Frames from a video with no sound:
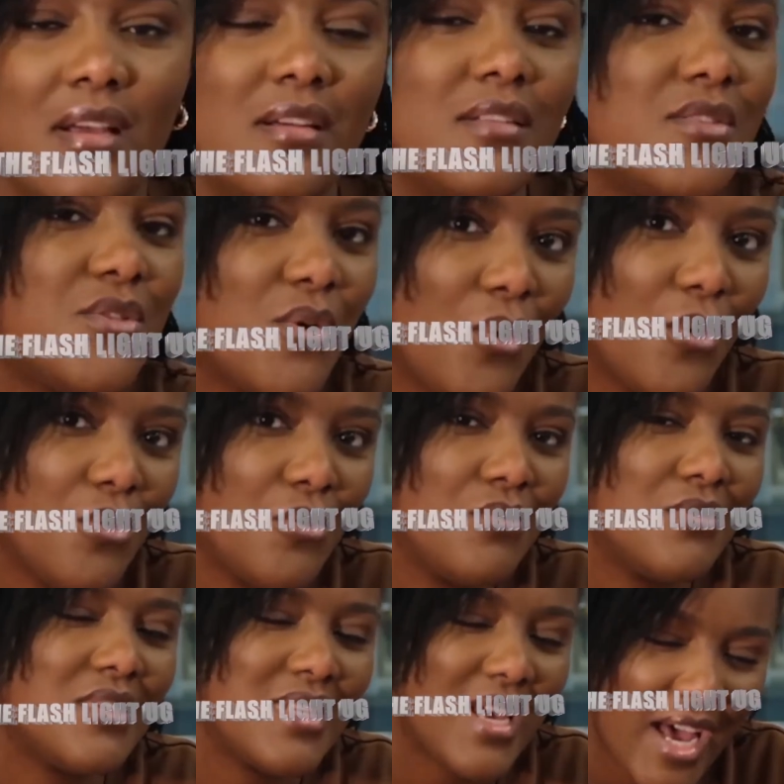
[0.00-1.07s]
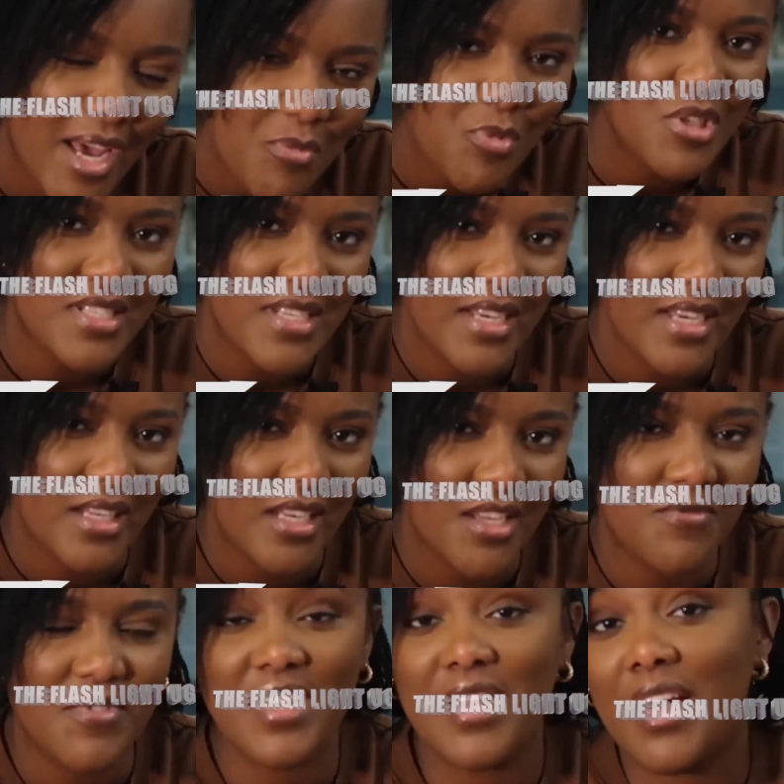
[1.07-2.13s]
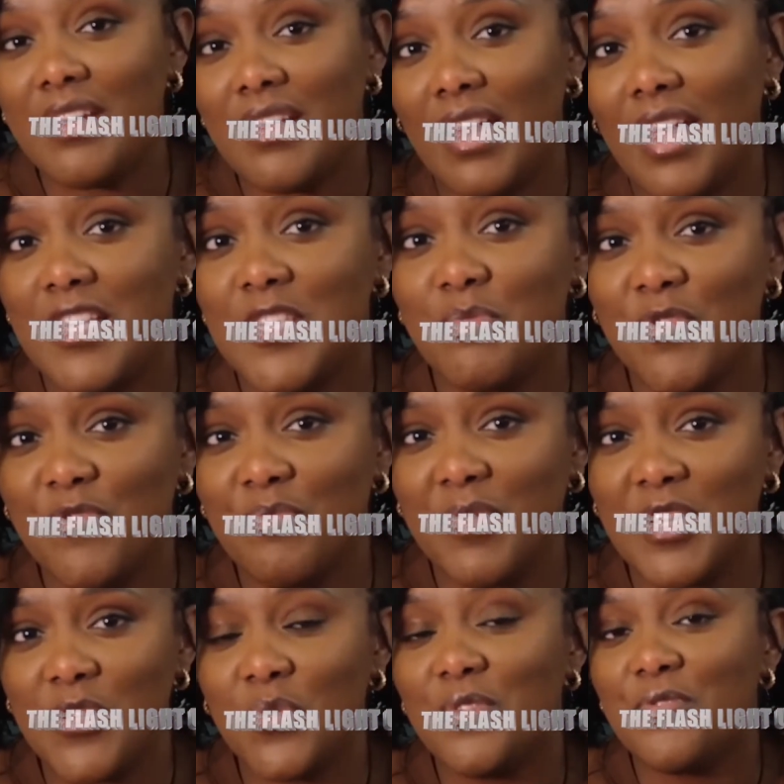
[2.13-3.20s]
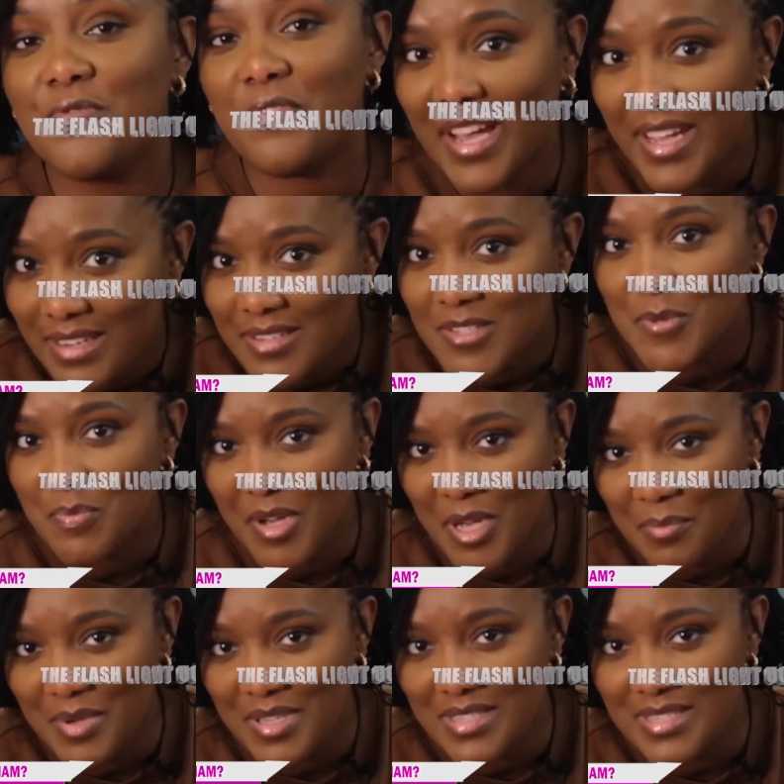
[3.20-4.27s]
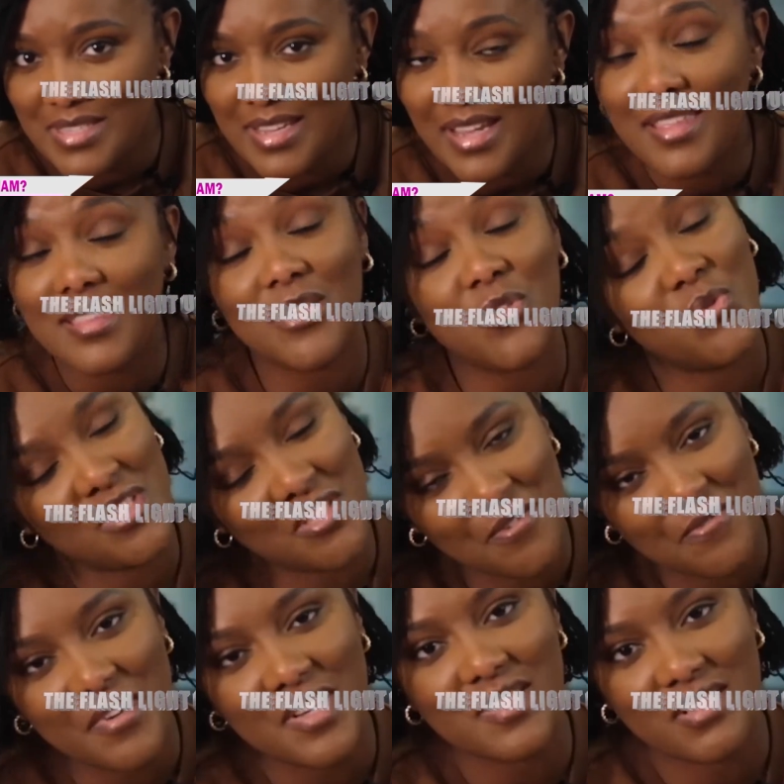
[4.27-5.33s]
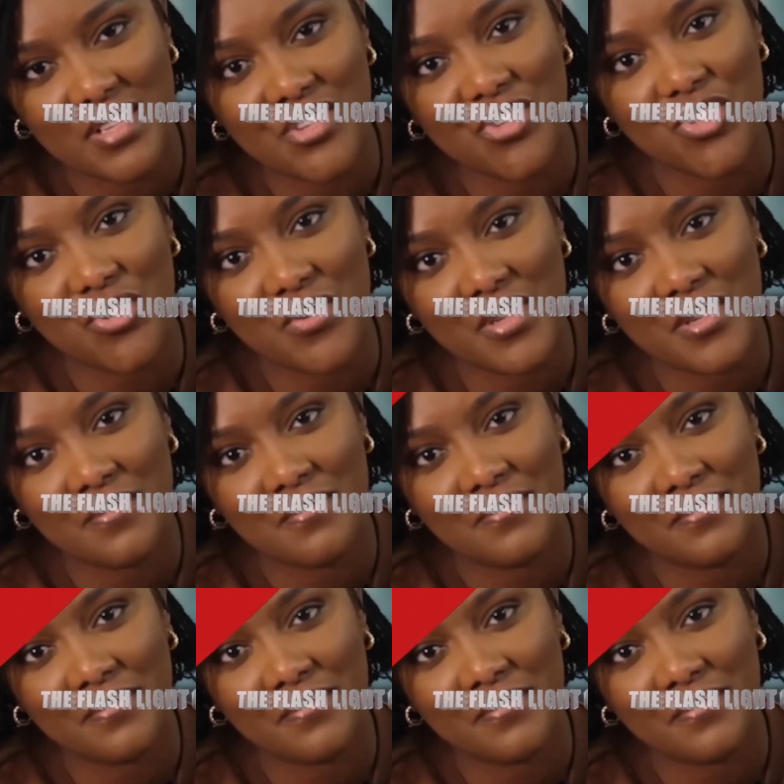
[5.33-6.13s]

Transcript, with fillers: So, time will tell if the non aligned movement will find its purpose in the 21st century.